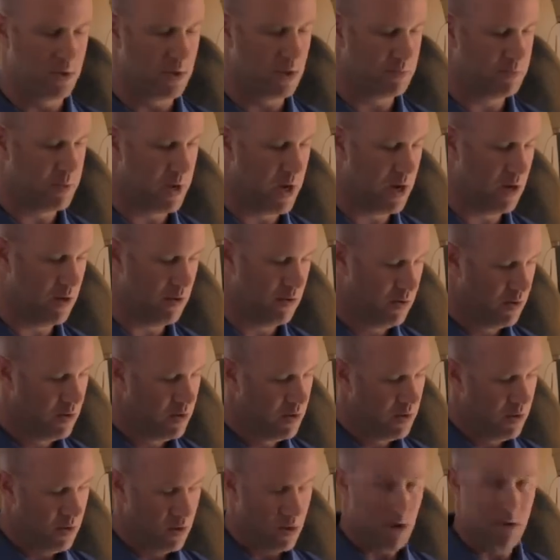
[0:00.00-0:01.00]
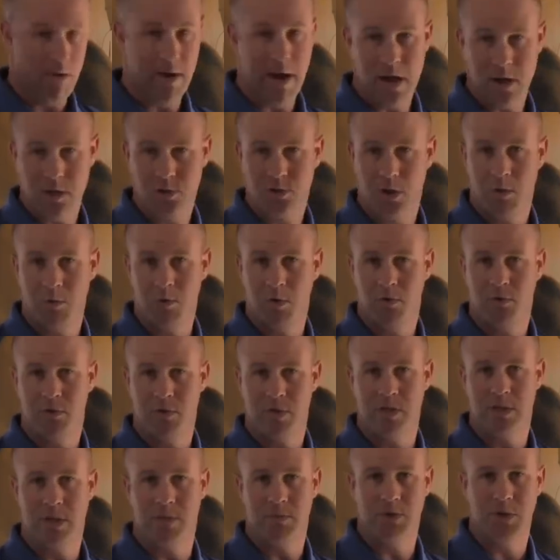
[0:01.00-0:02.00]
which has been around Trimble
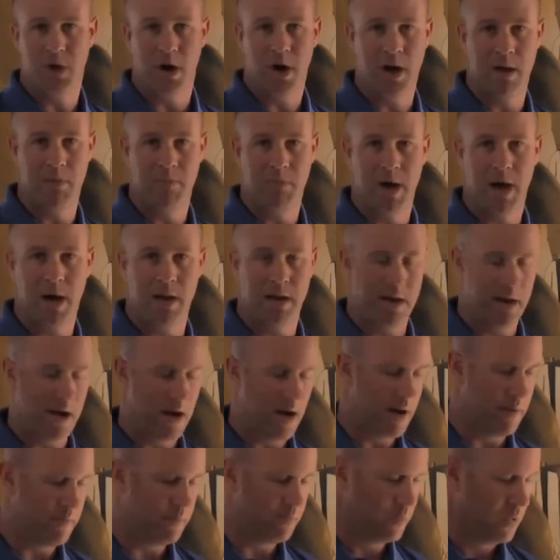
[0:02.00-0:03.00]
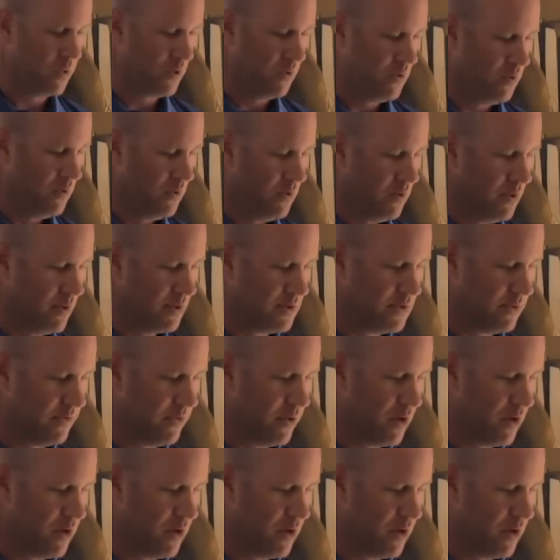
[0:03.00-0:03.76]
for some time, but um, it's